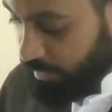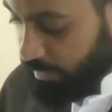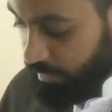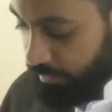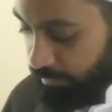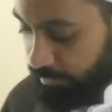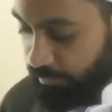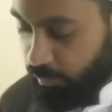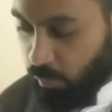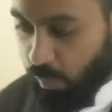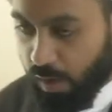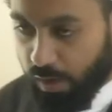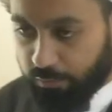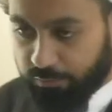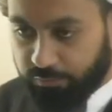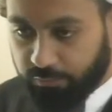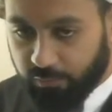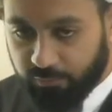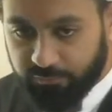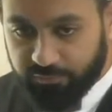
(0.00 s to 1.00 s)
the
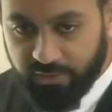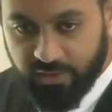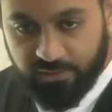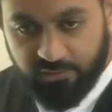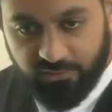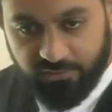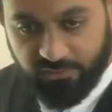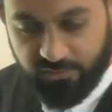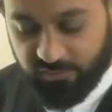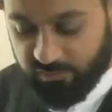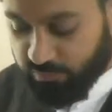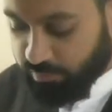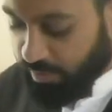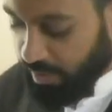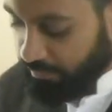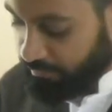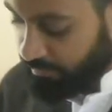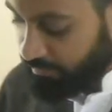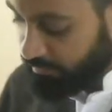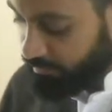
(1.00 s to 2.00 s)
wealth of their deceased
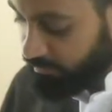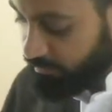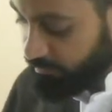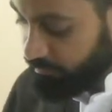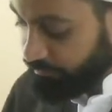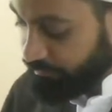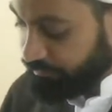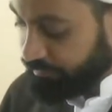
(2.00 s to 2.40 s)
parents.